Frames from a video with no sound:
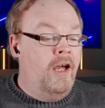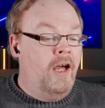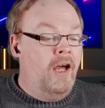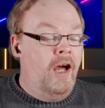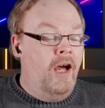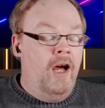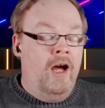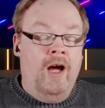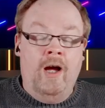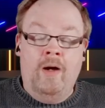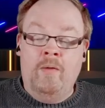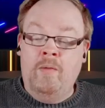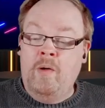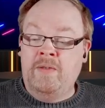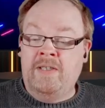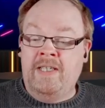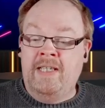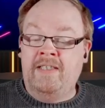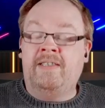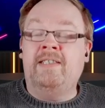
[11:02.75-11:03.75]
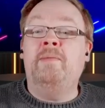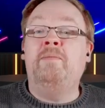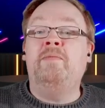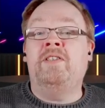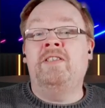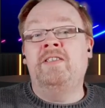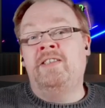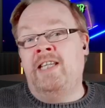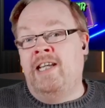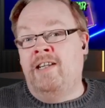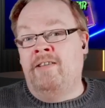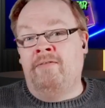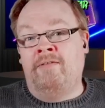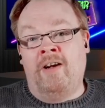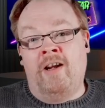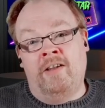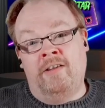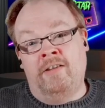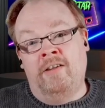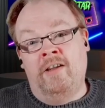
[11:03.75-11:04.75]
what was it? Simpsons Hit and
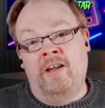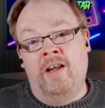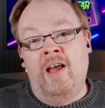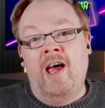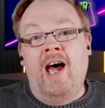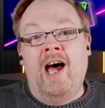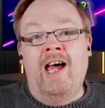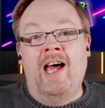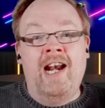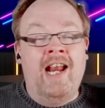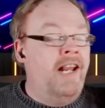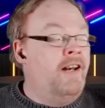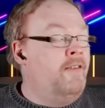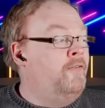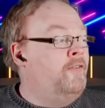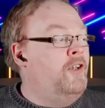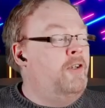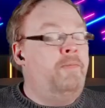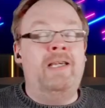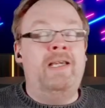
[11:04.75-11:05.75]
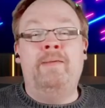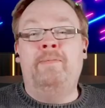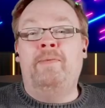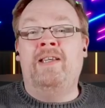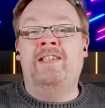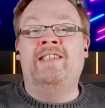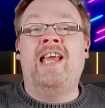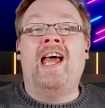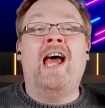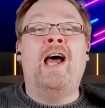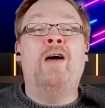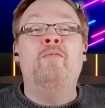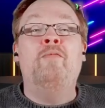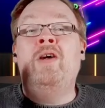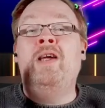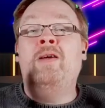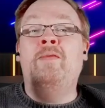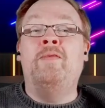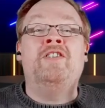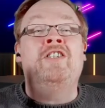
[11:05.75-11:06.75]
Run. And I had a few people in there and we
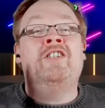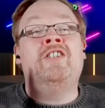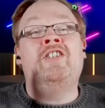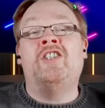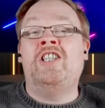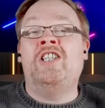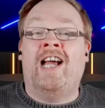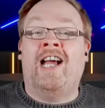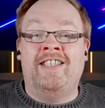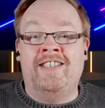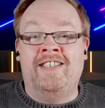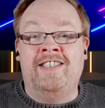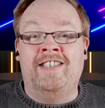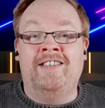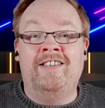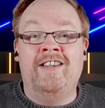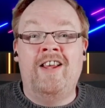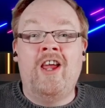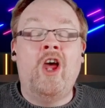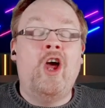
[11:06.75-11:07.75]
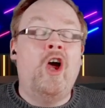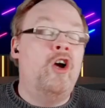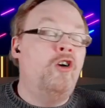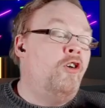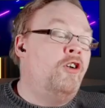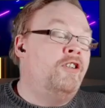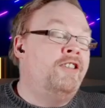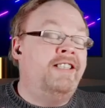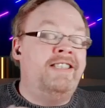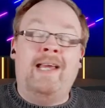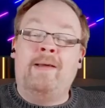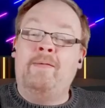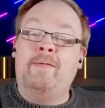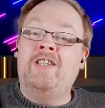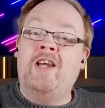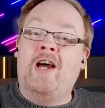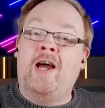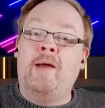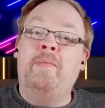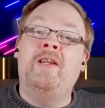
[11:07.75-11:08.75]
were just chatting. Granted, they were
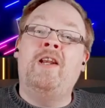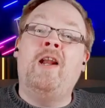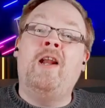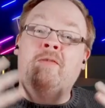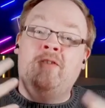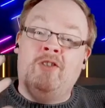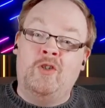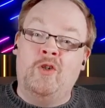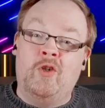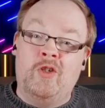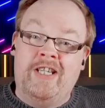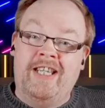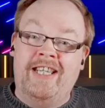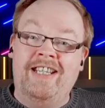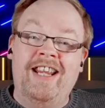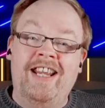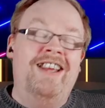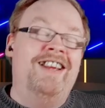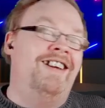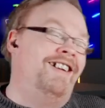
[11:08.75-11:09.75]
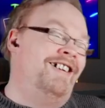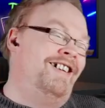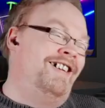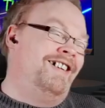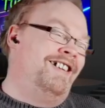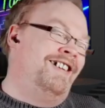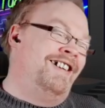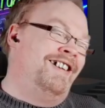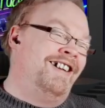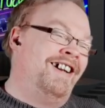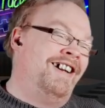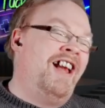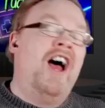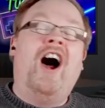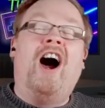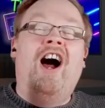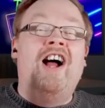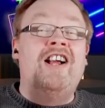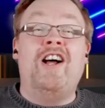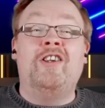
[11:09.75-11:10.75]
typing, I was talking.
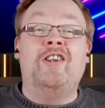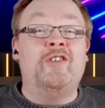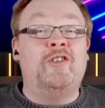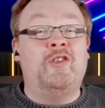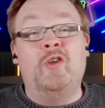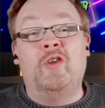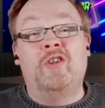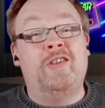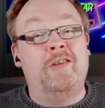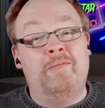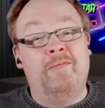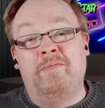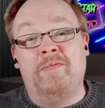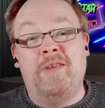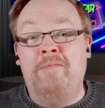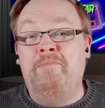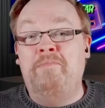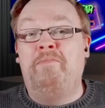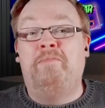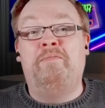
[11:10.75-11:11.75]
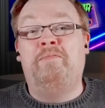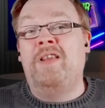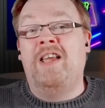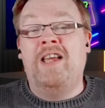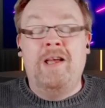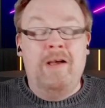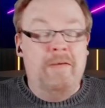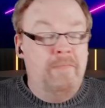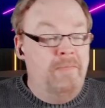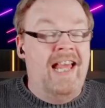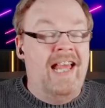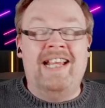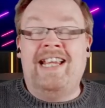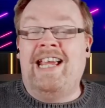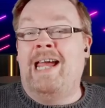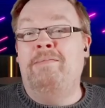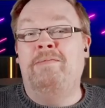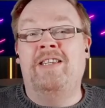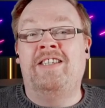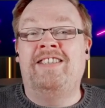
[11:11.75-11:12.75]
I can't talk and play a
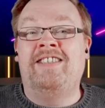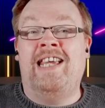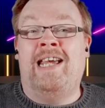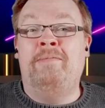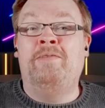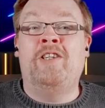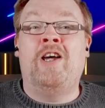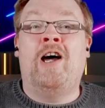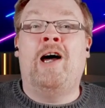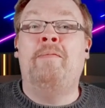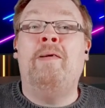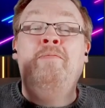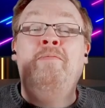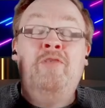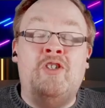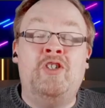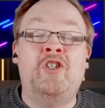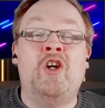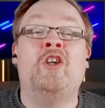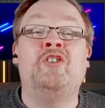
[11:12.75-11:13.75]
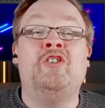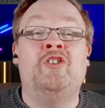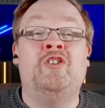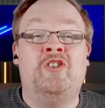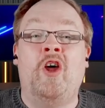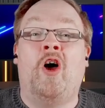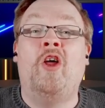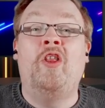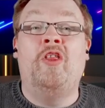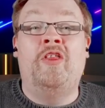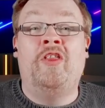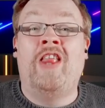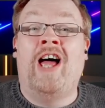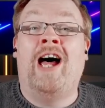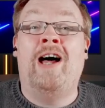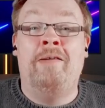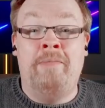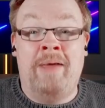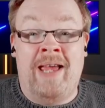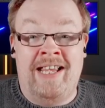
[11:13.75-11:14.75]
game at the same time. I'm just not that
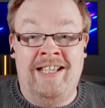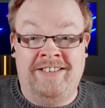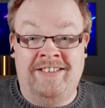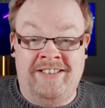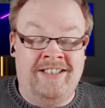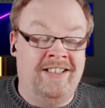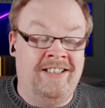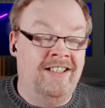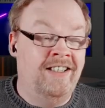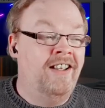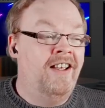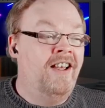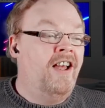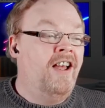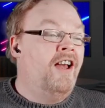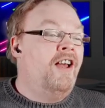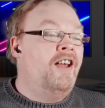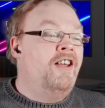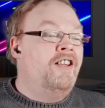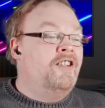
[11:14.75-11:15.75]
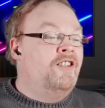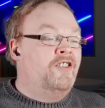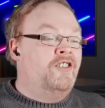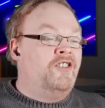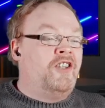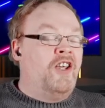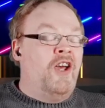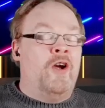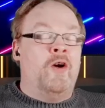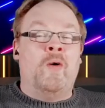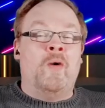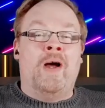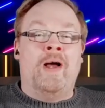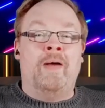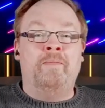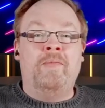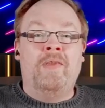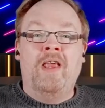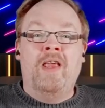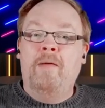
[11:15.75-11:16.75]
amazing. So,
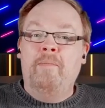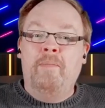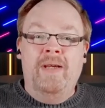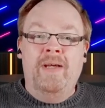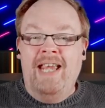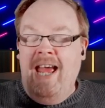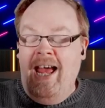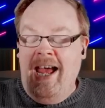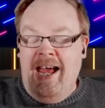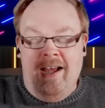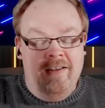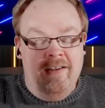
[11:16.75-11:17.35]
but yeah,